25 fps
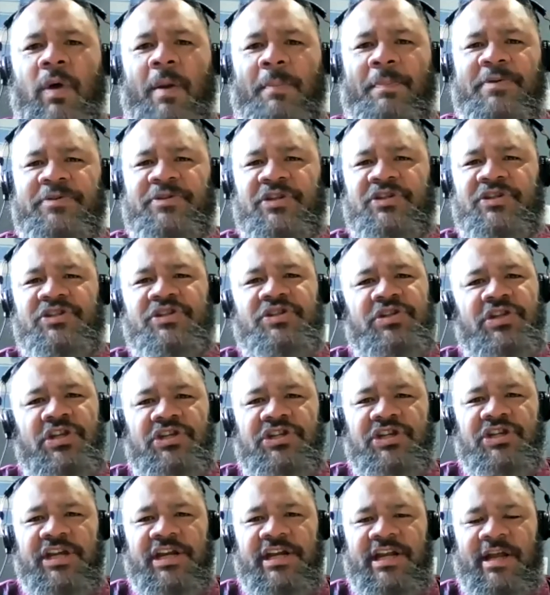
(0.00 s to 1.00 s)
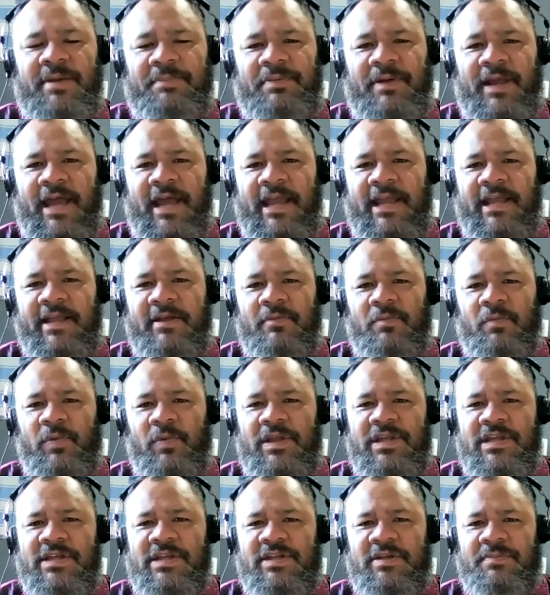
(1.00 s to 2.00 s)
What position did you end up playing
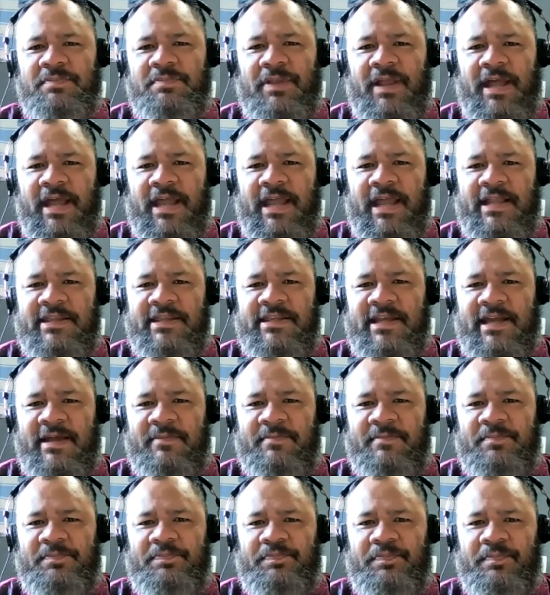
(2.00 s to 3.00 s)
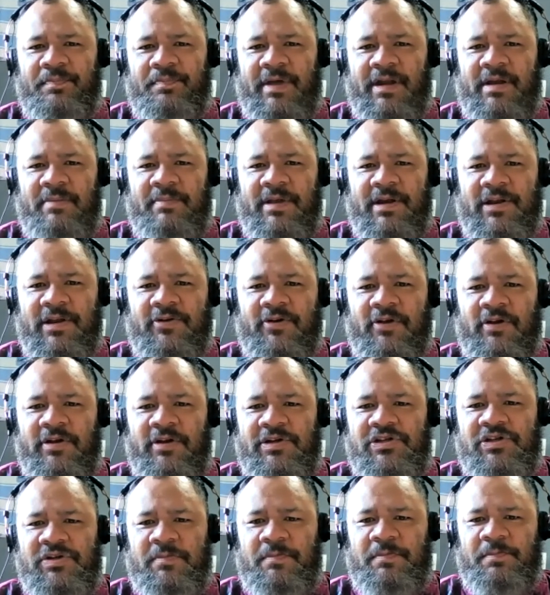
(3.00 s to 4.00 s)
when you did play at Matamata College?